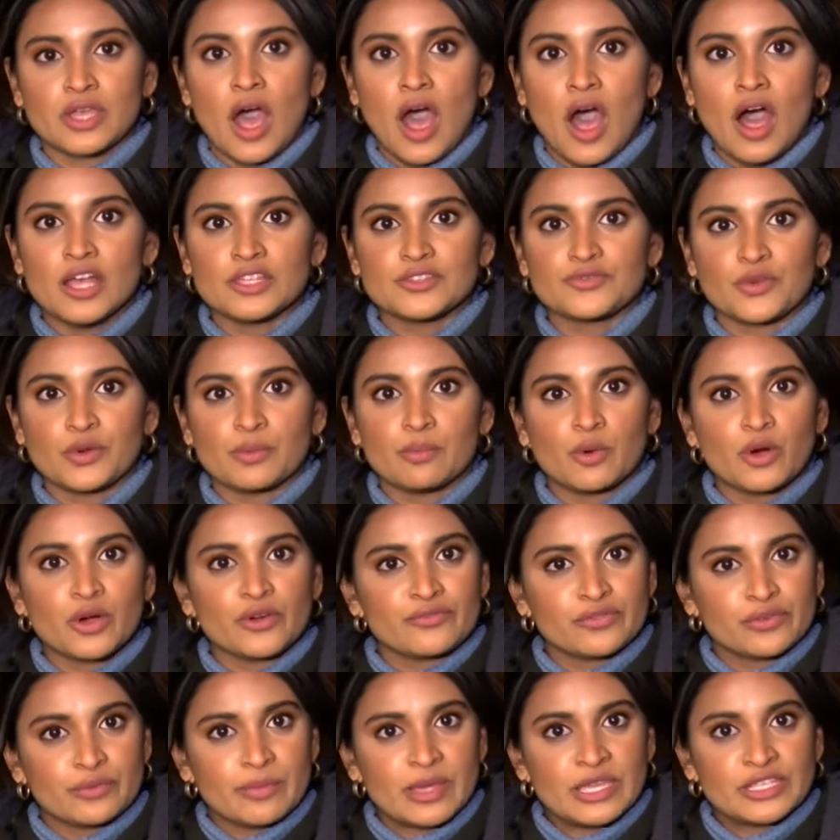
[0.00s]
costs. For more
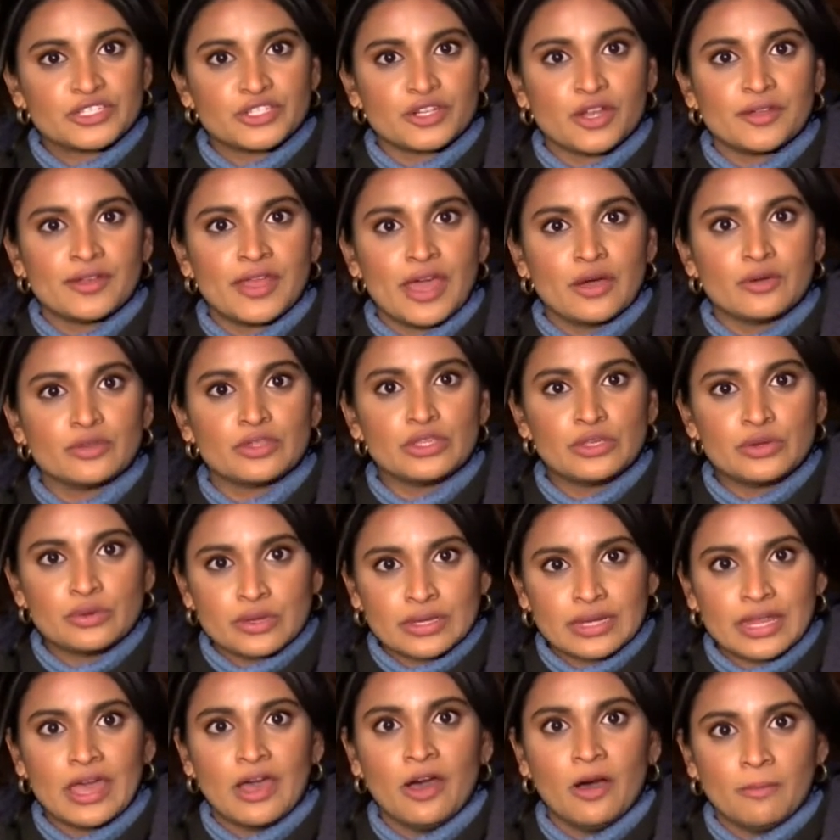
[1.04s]
information on how you
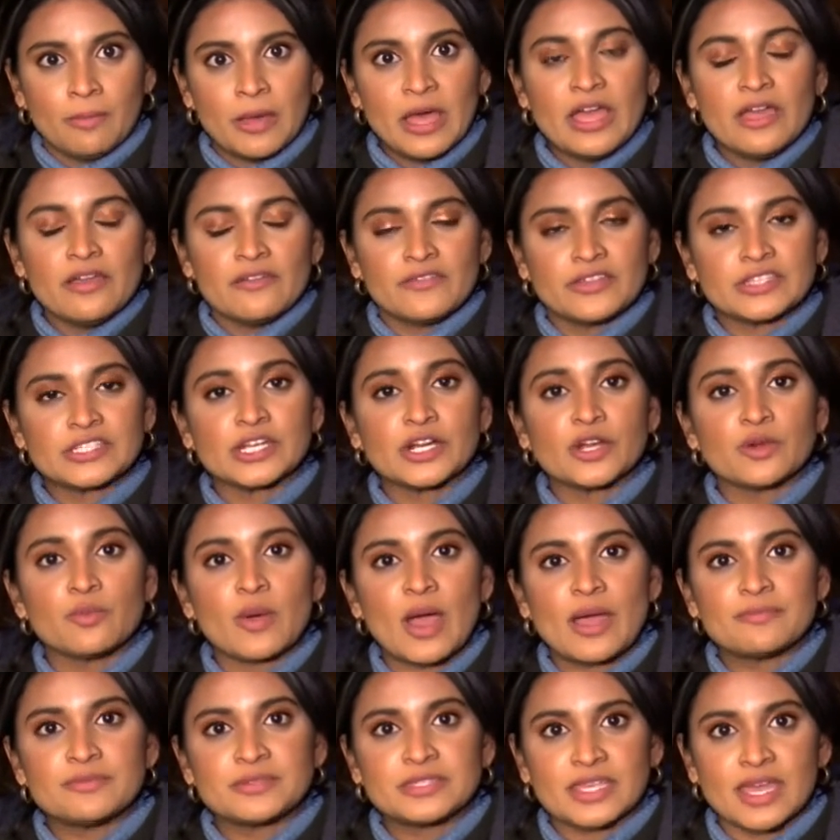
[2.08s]
can help, visit our
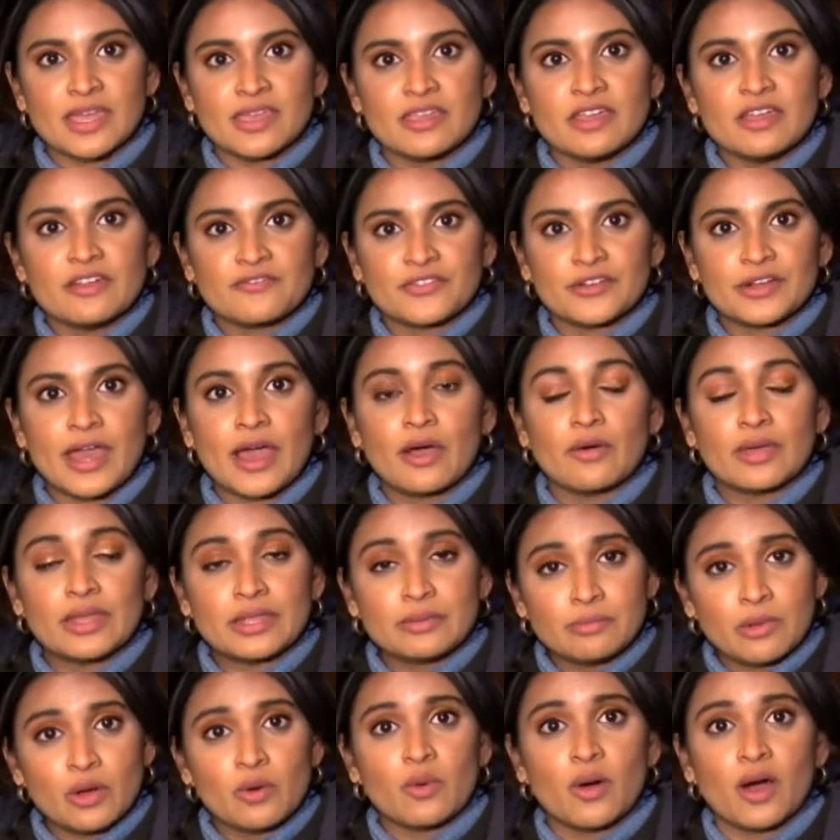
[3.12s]
website. For now
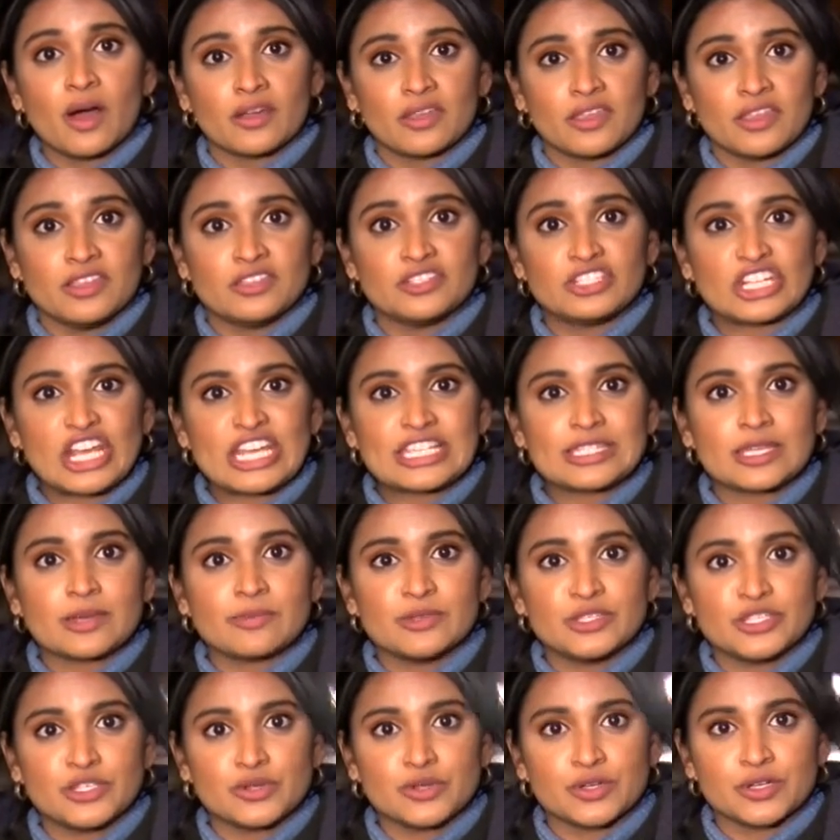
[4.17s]
in Milwaukee, Jessica
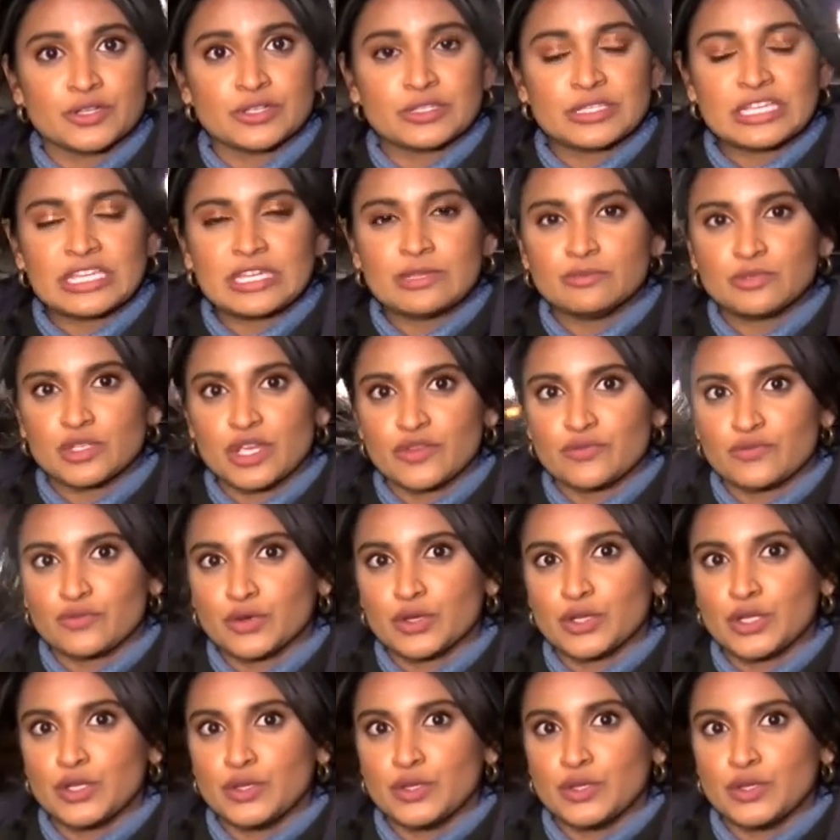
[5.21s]
Maduker, TMJ4